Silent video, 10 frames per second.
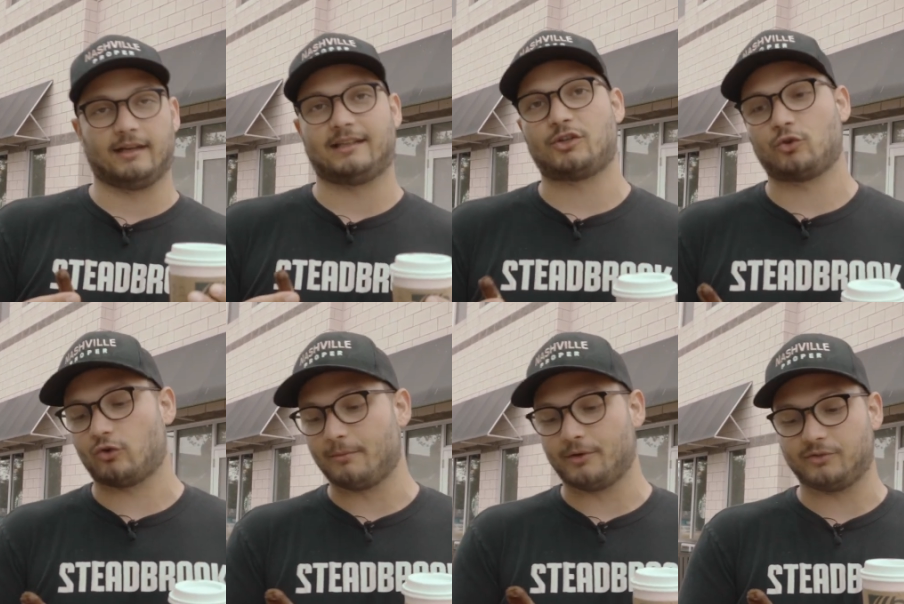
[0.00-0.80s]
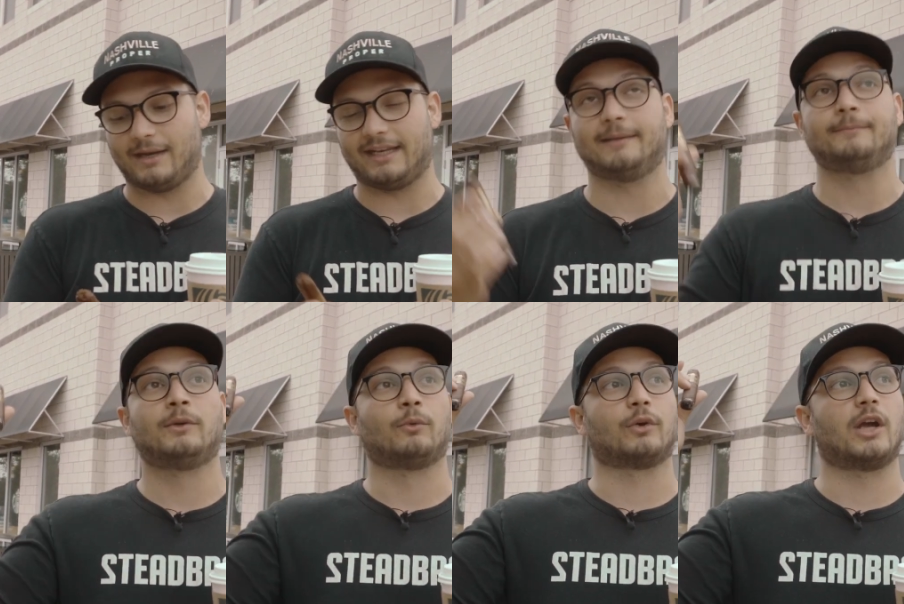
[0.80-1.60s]
Get your drum rolls ready.
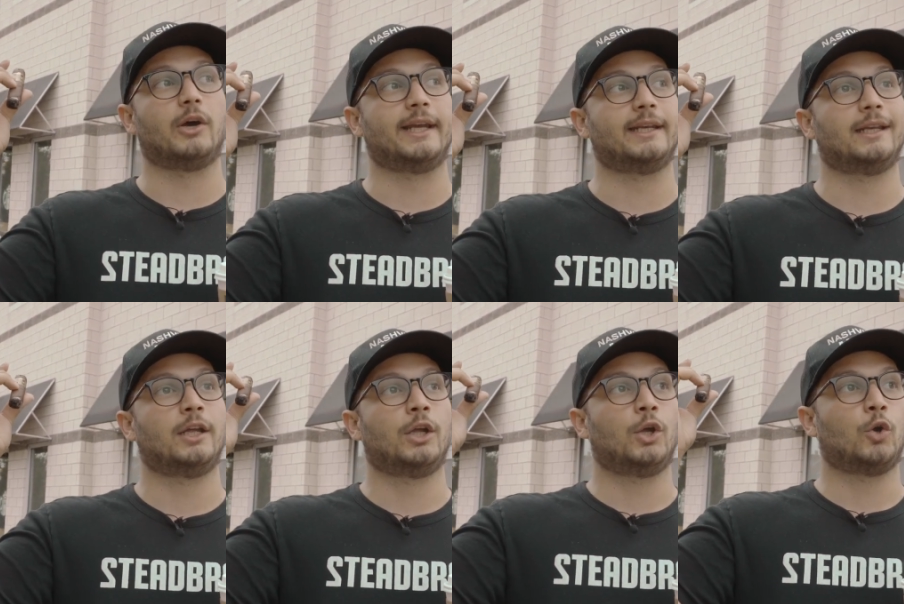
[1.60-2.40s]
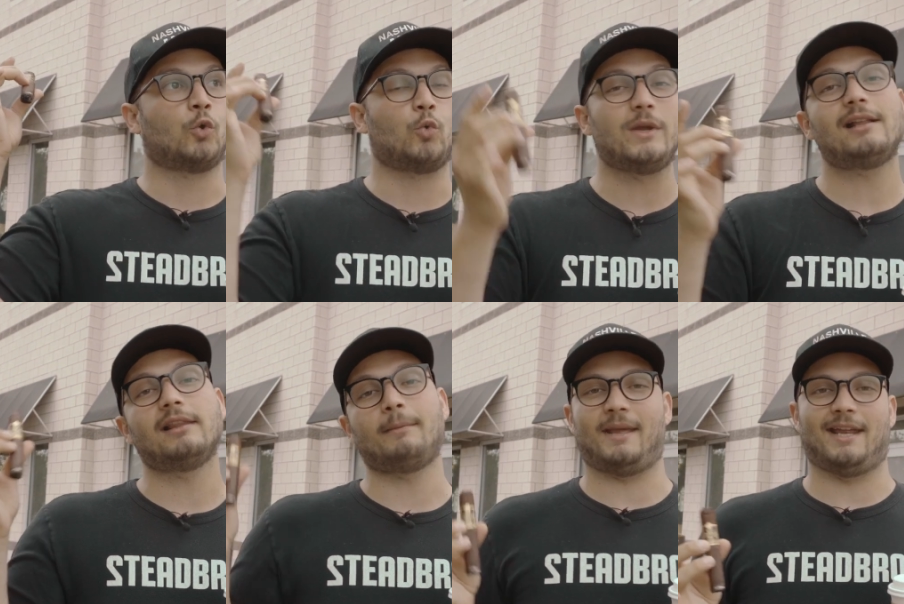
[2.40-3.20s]
We're going
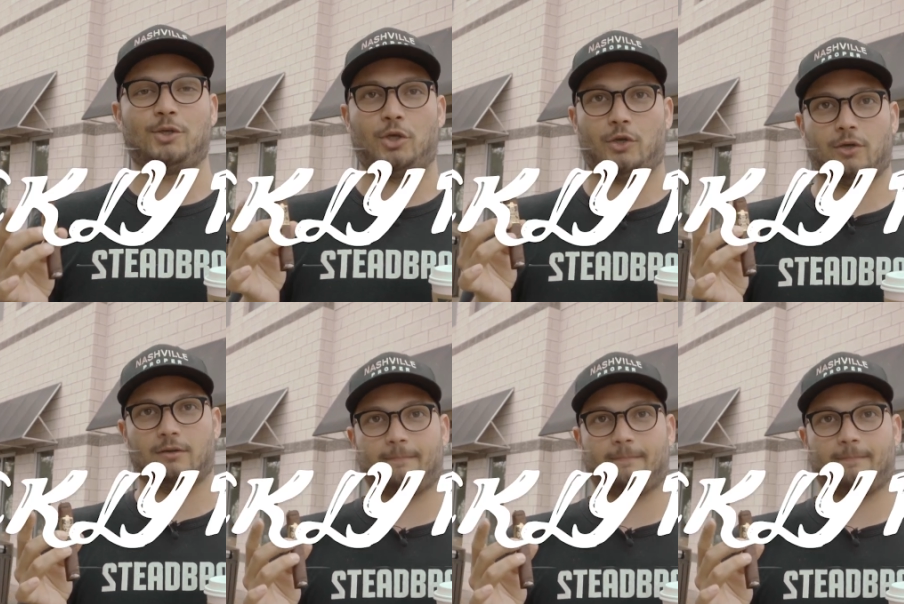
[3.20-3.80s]
weekly pinch.